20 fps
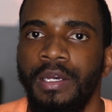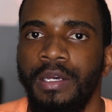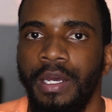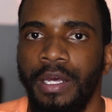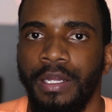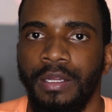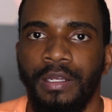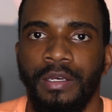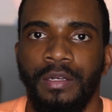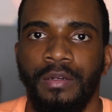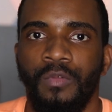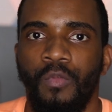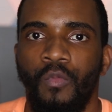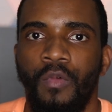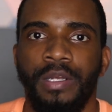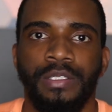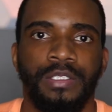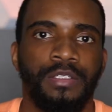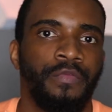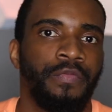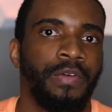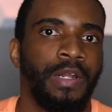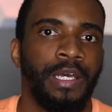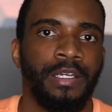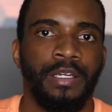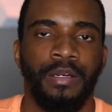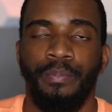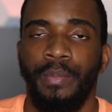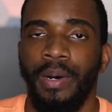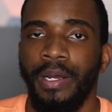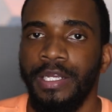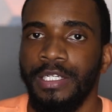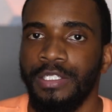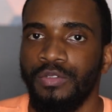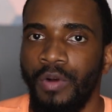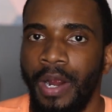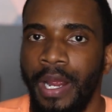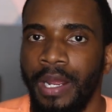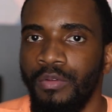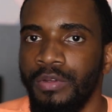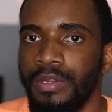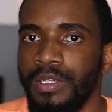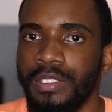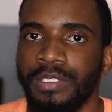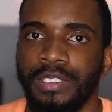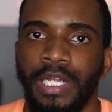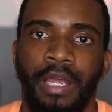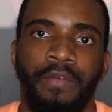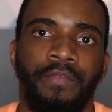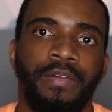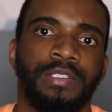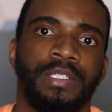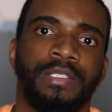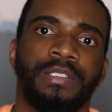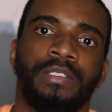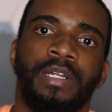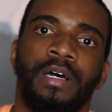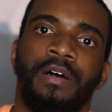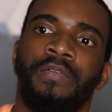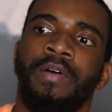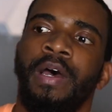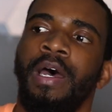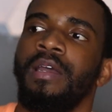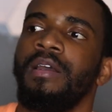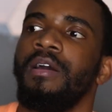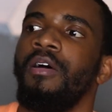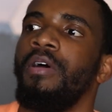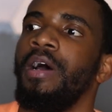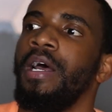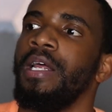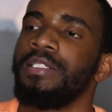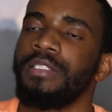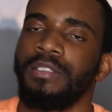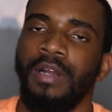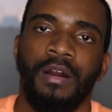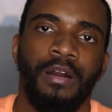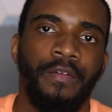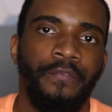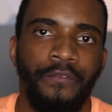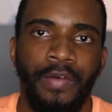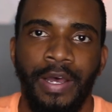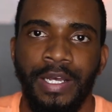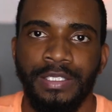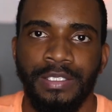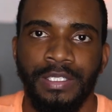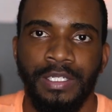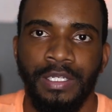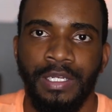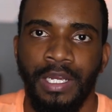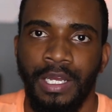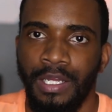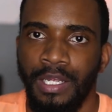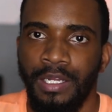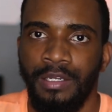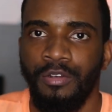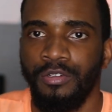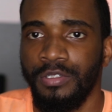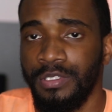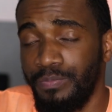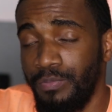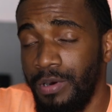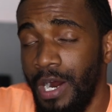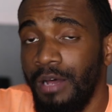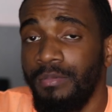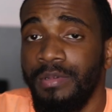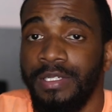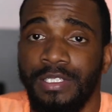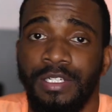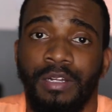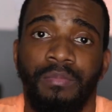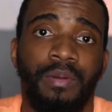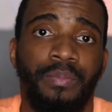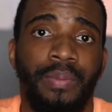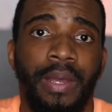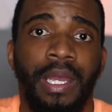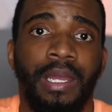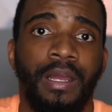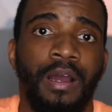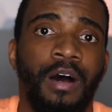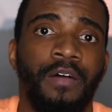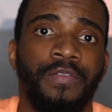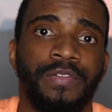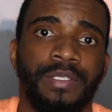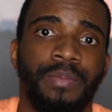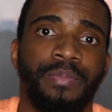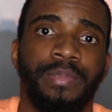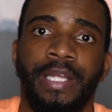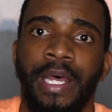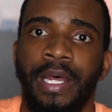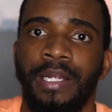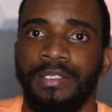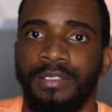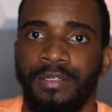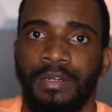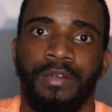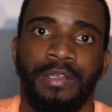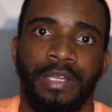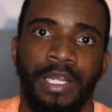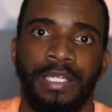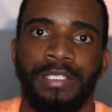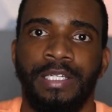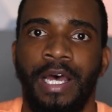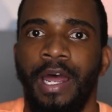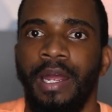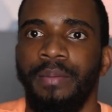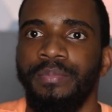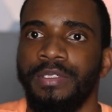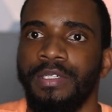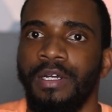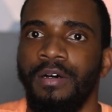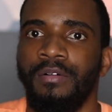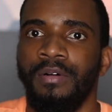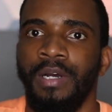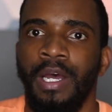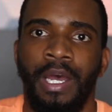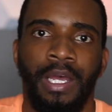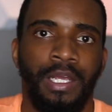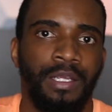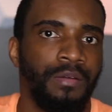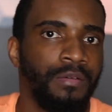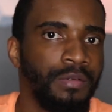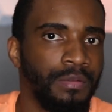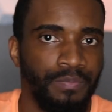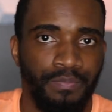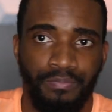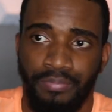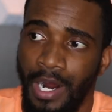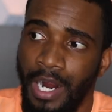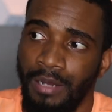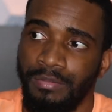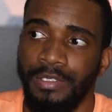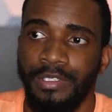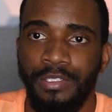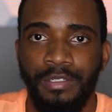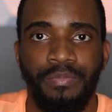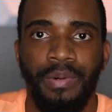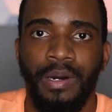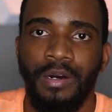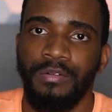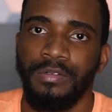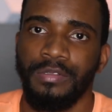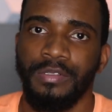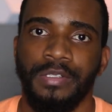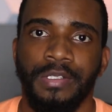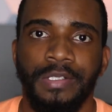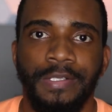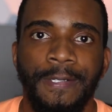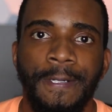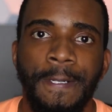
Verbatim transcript: And then once you feel like your money's right with your savings and stuff, go ahead, start investing. And then you'll probably still be paying off some debt still at that time. So you could probably do both.